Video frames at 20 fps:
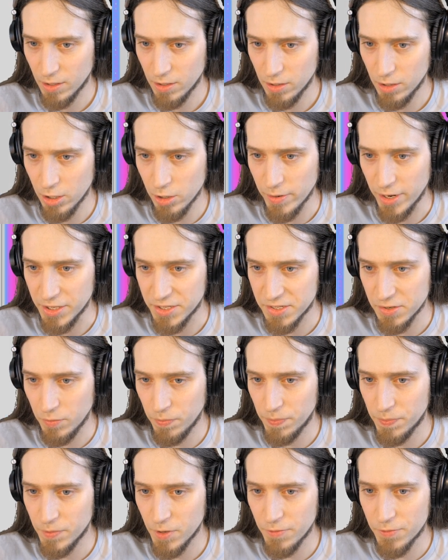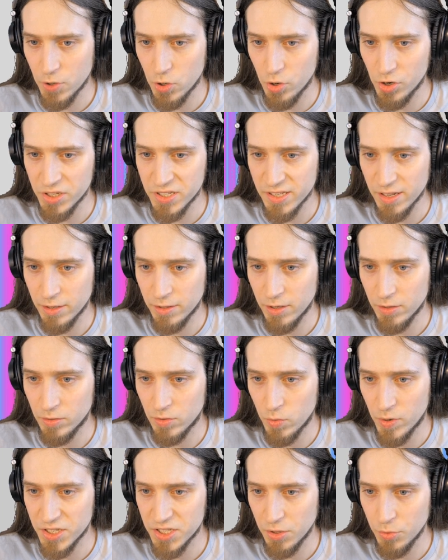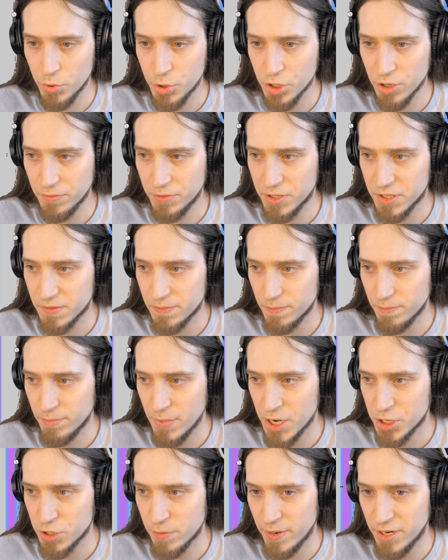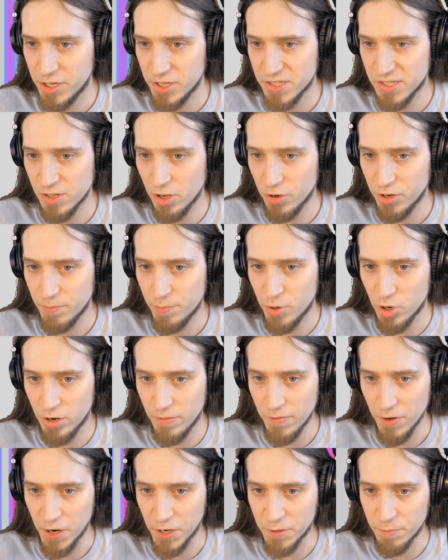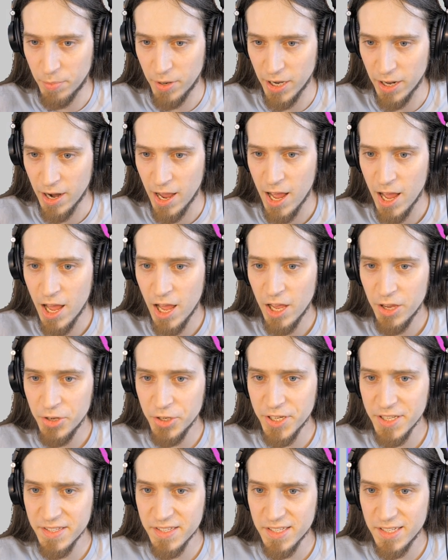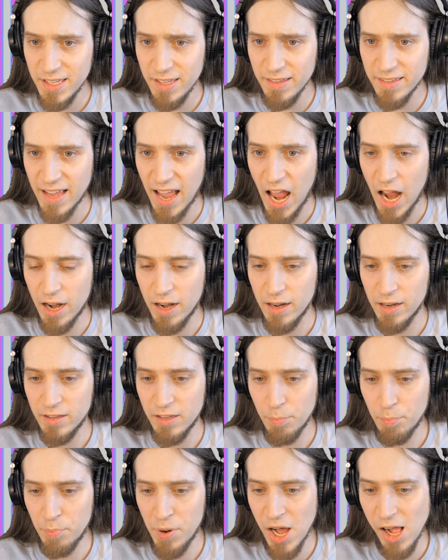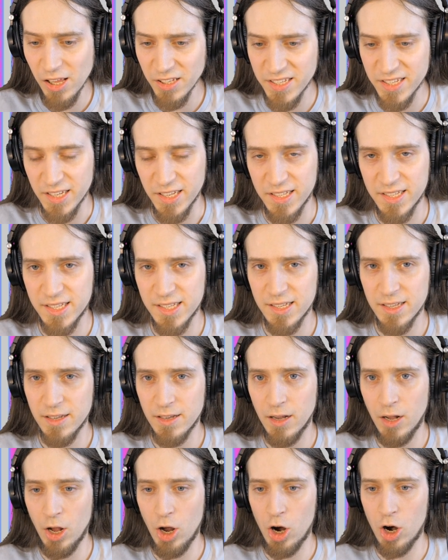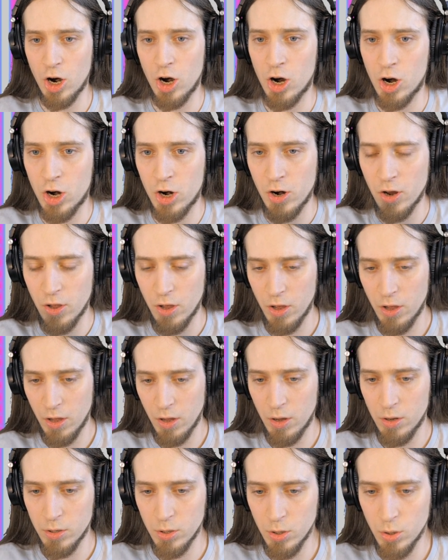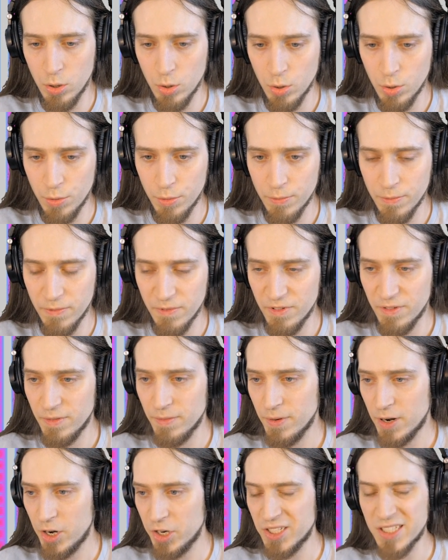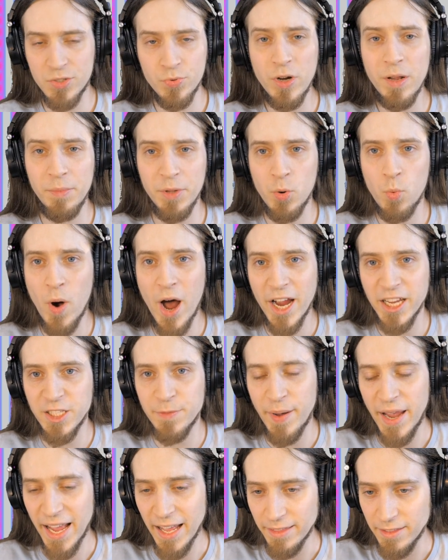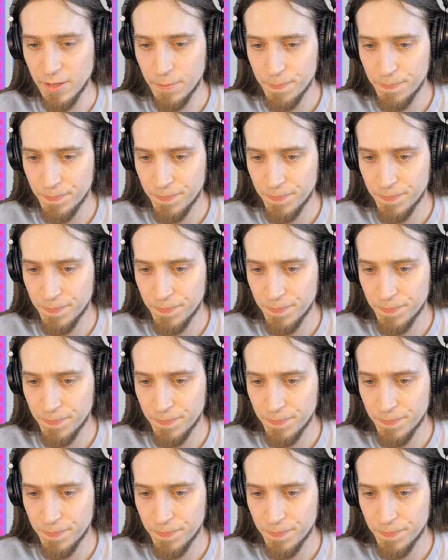All right, so of course the resolution of this measurement is not perfect, but you can see that the pulses are extremely wideband.